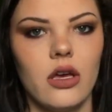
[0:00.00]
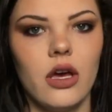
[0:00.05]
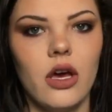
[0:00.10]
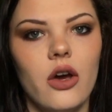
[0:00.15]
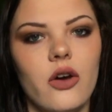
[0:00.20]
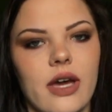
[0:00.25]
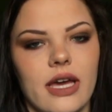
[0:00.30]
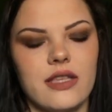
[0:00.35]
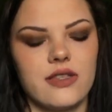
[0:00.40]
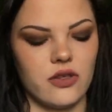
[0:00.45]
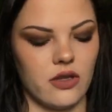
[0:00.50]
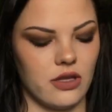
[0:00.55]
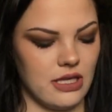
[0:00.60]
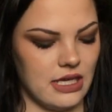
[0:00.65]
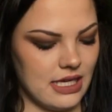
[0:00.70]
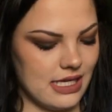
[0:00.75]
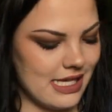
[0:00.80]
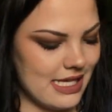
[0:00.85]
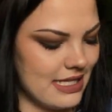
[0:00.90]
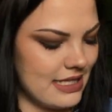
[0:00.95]
Okay, so the
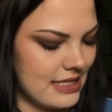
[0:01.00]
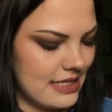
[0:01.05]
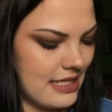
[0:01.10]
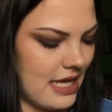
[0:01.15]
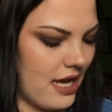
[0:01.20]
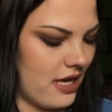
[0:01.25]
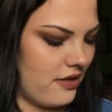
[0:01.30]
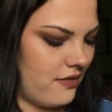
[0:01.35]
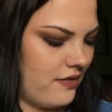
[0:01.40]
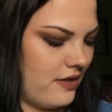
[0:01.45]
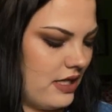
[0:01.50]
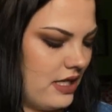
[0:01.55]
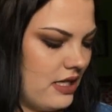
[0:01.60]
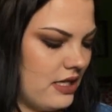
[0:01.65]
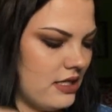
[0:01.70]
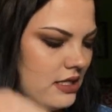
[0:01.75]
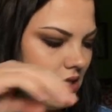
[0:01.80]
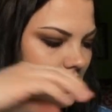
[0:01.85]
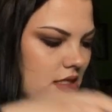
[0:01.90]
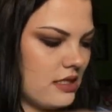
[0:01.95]
inside of
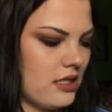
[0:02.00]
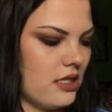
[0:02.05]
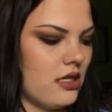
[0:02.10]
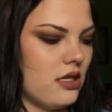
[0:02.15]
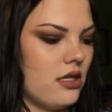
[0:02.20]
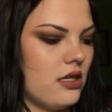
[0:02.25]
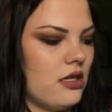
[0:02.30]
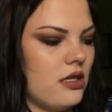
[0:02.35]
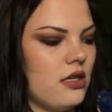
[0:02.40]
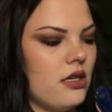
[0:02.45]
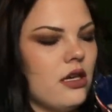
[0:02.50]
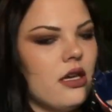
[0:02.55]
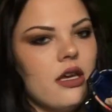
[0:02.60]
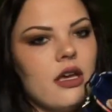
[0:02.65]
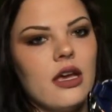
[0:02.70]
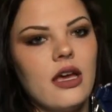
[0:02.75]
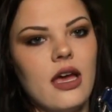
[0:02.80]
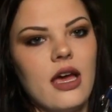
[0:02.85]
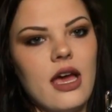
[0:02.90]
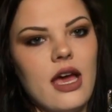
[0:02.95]
this
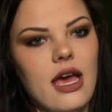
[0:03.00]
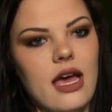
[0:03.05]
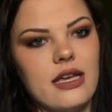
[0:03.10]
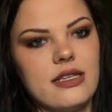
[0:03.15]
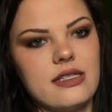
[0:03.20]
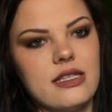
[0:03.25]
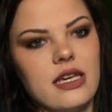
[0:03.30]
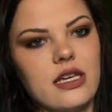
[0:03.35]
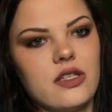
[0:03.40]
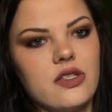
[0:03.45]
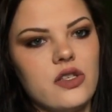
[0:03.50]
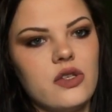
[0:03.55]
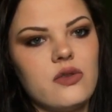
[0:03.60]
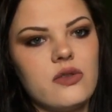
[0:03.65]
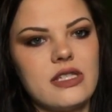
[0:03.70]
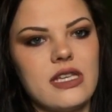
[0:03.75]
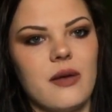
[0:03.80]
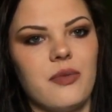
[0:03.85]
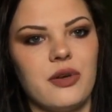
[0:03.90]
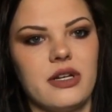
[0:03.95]
has like two
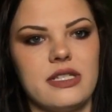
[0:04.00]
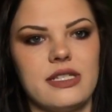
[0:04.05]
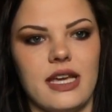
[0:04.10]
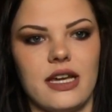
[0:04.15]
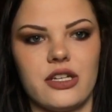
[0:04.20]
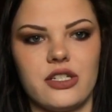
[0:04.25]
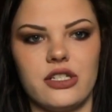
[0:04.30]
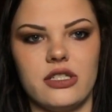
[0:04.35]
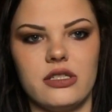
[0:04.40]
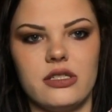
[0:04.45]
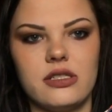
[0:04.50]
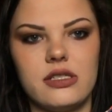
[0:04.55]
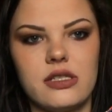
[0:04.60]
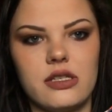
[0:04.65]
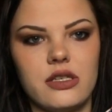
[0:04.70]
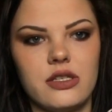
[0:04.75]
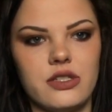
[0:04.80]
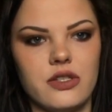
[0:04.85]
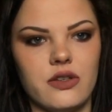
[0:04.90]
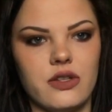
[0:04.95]
separate sections.
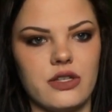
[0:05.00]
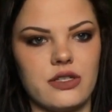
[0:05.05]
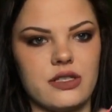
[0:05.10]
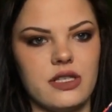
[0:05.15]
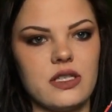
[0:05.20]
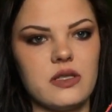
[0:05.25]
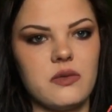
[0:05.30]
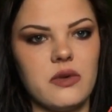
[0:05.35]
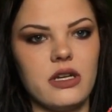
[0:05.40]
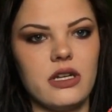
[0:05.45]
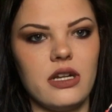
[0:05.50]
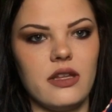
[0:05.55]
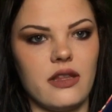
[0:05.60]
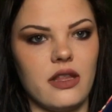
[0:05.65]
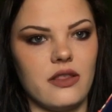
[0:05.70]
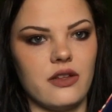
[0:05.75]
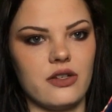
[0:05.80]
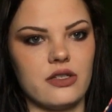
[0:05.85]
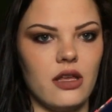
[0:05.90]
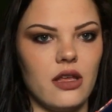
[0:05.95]
So there's this one, and
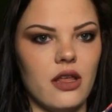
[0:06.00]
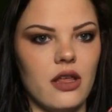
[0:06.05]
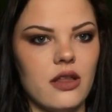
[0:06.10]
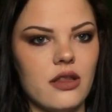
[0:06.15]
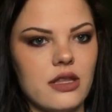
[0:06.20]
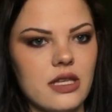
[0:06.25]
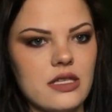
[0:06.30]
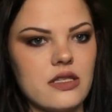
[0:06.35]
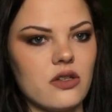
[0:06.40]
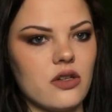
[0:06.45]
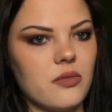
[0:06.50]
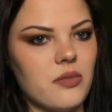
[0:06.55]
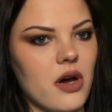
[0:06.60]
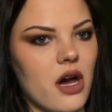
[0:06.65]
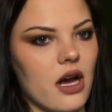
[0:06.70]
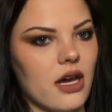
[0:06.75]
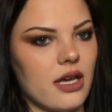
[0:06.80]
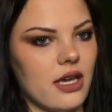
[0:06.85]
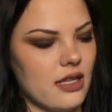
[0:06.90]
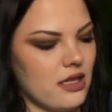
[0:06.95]
then there's this little
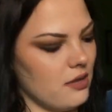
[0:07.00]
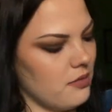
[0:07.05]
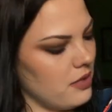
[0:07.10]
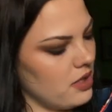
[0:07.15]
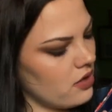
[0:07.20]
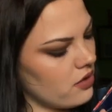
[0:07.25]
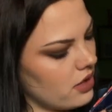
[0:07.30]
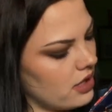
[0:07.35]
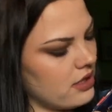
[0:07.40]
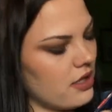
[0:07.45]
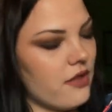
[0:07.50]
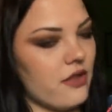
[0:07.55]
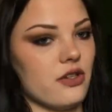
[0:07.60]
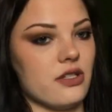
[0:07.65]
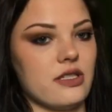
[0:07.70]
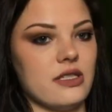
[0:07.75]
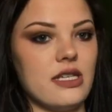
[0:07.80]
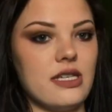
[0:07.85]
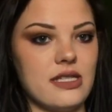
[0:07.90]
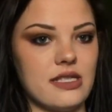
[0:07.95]
pocket in the middle, and then
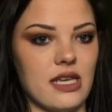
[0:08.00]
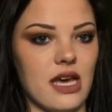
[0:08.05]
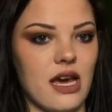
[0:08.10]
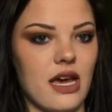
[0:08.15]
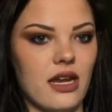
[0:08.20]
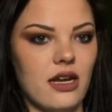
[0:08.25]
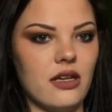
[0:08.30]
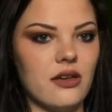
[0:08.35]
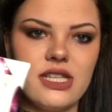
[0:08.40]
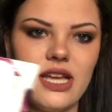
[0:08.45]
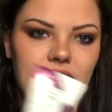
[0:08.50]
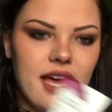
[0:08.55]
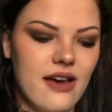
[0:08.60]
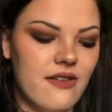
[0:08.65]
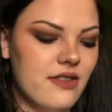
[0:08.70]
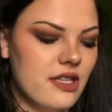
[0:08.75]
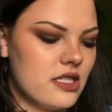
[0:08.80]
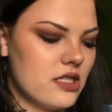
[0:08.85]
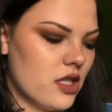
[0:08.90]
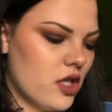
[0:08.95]
there's this side. I
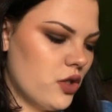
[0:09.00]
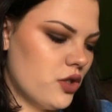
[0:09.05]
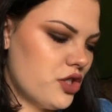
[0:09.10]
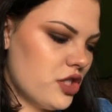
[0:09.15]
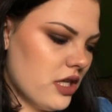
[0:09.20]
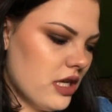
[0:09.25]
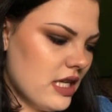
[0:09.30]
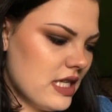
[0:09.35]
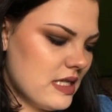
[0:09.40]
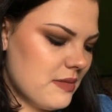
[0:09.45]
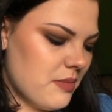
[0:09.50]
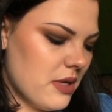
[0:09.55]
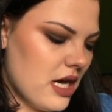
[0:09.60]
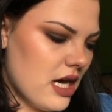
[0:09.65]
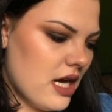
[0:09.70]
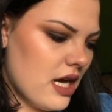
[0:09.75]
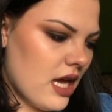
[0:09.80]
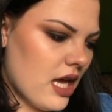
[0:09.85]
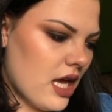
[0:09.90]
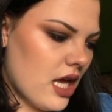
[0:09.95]
have this lotion. It's
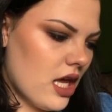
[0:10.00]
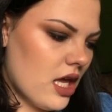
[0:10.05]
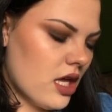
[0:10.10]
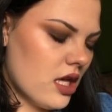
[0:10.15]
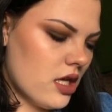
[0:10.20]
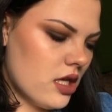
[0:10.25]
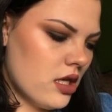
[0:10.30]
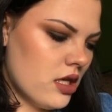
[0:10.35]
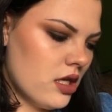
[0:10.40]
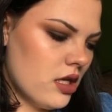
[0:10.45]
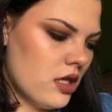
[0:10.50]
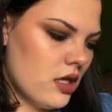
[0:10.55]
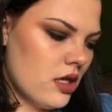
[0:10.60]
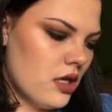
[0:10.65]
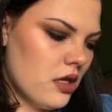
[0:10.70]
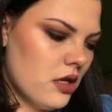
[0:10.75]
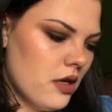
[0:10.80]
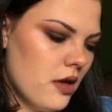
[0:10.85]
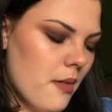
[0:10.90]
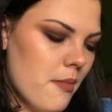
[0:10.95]
by
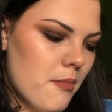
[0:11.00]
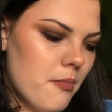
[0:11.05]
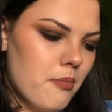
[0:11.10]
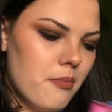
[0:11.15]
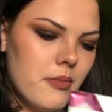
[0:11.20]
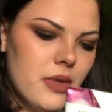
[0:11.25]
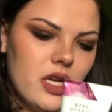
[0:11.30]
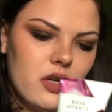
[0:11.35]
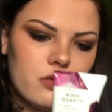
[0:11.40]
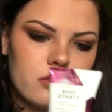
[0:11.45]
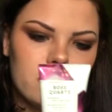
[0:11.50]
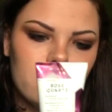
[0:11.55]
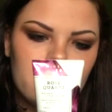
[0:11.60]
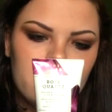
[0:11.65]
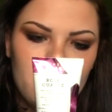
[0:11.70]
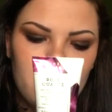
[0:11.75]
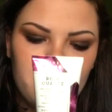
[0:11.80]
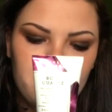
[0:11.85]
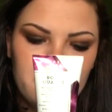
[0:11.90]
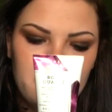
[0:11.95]
Mineral
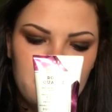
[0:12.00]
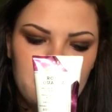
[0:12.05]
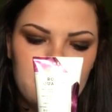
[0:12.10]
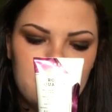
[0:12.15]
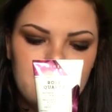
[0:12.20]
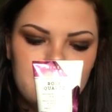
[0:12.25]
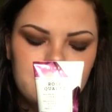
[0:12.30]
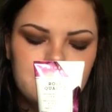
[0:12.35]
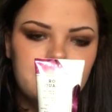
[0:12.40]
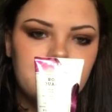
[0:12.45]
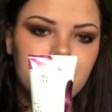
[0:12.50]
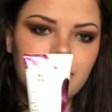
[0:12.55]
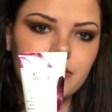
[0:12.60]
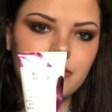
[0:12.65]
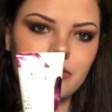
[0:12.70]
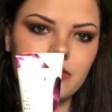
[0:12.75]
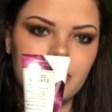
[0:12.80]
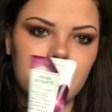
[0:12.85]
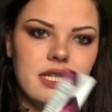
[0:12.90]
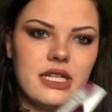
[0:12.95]
Company,
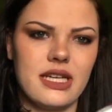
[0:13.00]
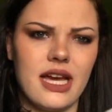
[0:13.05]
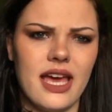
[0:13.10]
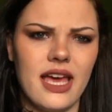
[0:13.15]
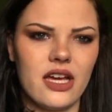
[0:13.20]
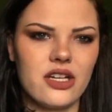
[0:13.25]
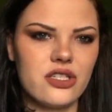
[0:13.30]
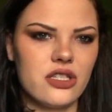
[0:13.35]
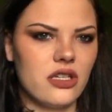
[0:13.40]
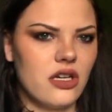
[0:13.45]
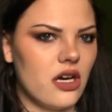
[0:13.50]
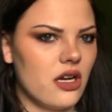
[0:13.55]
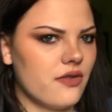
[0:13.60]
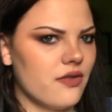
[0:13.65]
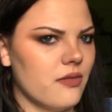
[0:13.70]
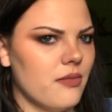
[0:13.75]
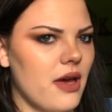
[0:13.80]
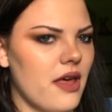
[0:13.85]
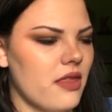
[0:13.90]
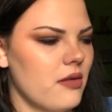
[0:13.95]
but I actually got it
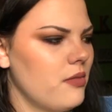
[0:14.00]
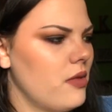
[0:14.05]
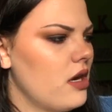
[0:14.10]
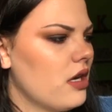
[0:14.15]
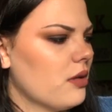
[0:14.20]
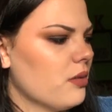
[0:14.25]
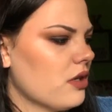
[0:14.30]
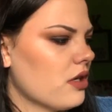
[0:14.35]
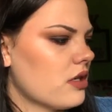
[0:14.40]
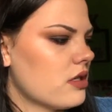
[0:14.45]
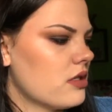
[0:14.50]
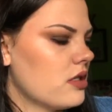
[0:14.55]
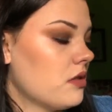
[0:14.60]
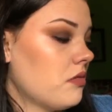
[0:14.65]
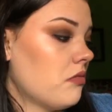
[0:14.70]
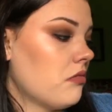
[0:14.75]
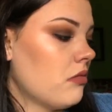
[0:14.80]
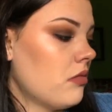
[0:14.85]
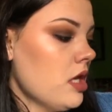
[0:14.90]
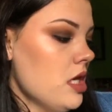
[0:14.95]
from Bath & Body Works.
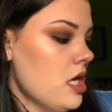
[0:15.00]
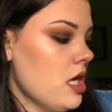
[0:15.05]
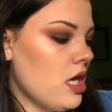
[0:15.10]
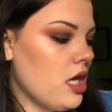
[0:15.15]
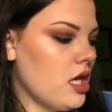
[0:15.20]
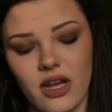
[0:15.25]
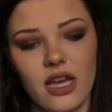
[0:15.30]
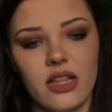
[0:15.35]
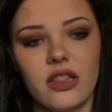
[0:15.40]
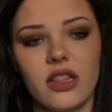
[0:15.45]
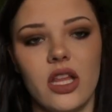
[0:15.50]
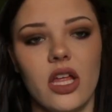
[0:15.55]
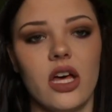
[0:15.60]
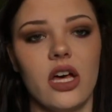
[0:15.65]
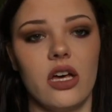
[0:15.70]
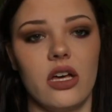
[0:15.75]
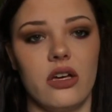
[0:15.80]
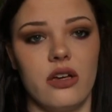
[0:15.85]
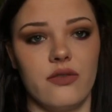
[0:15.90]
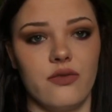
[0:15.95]
I
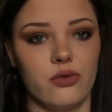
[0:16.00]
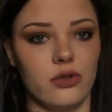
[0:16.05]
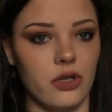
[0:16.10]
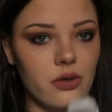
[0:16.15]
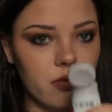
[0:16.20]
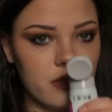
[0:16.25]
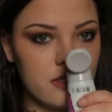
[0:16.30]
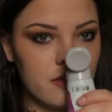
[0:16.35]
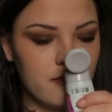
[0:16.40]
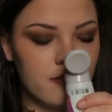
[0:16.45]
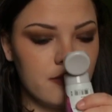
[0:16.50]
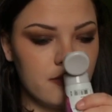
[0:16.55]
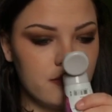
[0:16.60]
love rose.